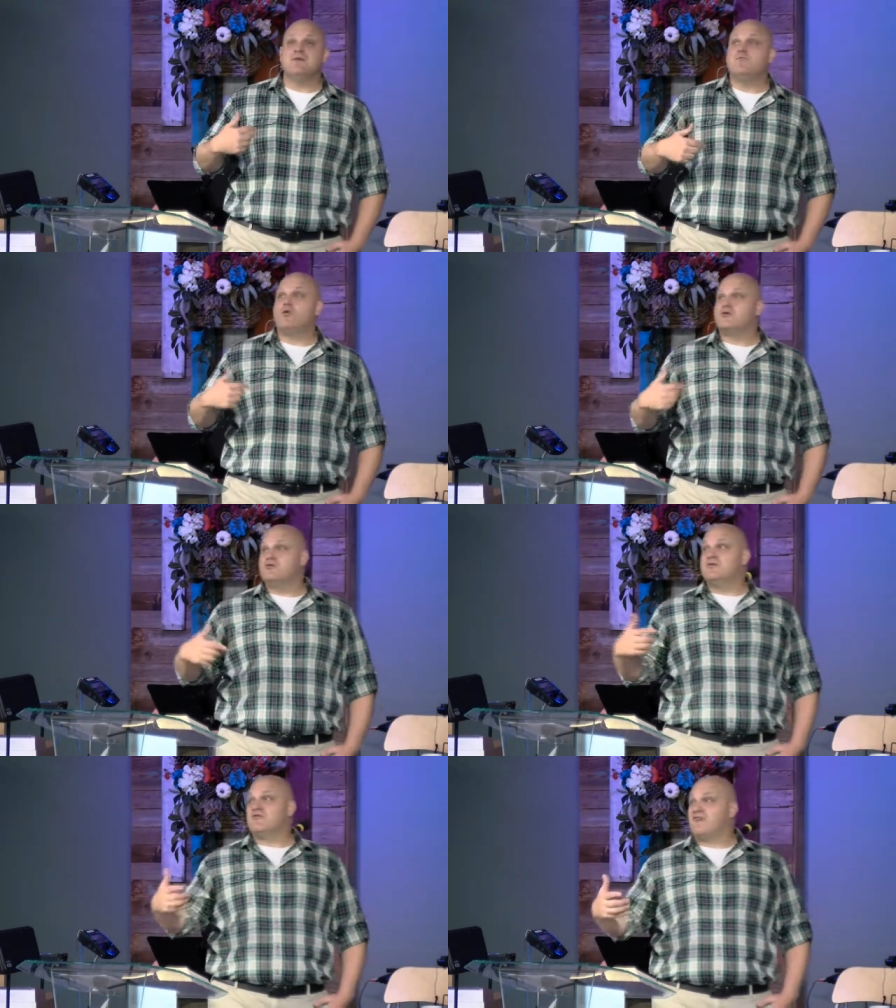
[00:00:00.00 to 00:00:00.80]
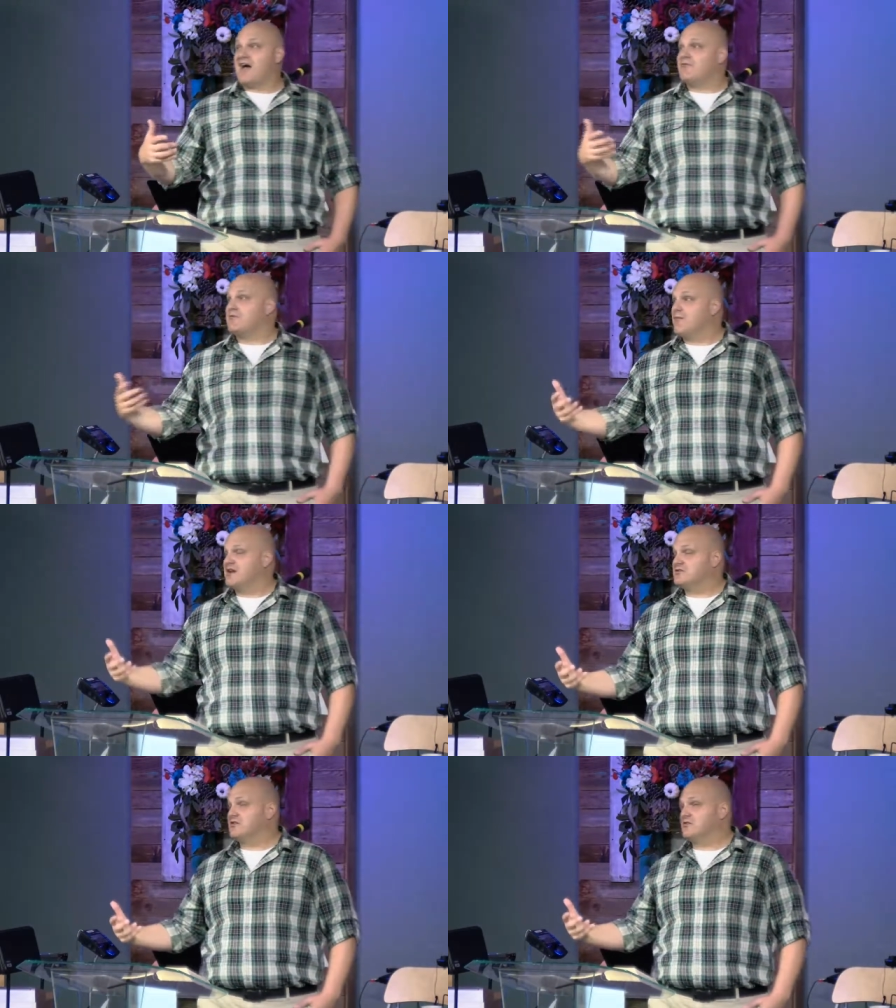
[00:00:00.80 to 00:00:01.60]
more unified with my
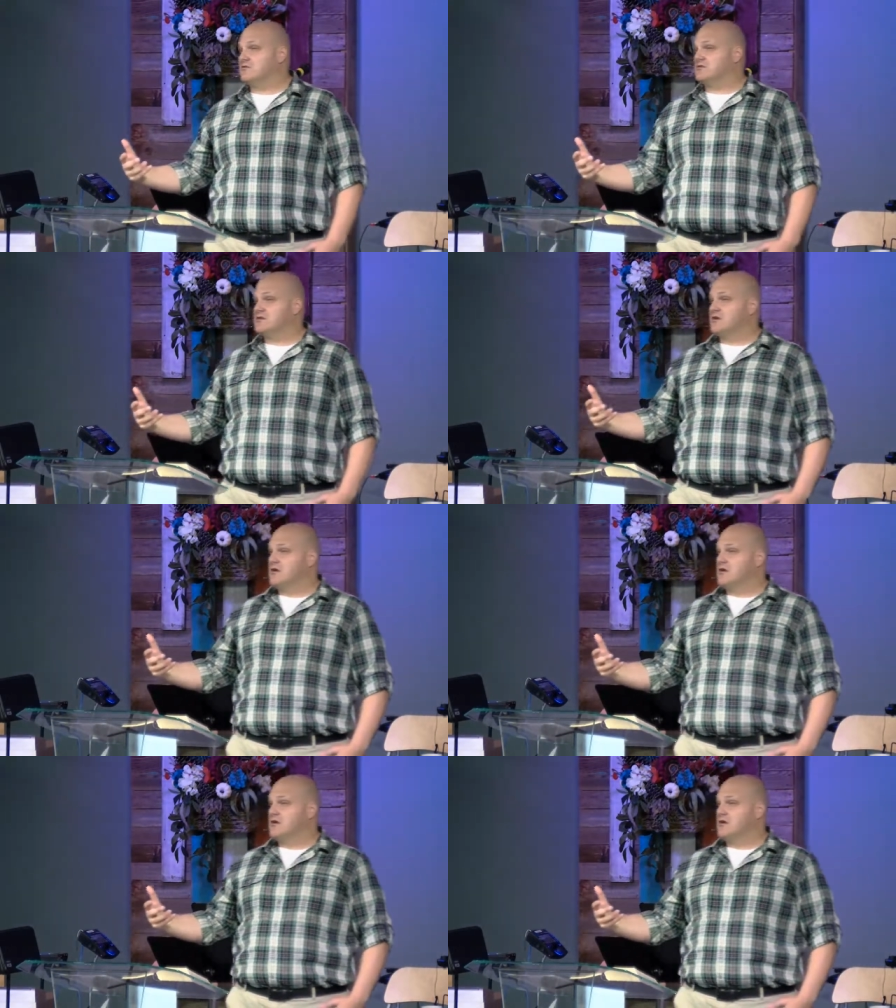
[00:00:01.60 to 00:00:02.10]
church.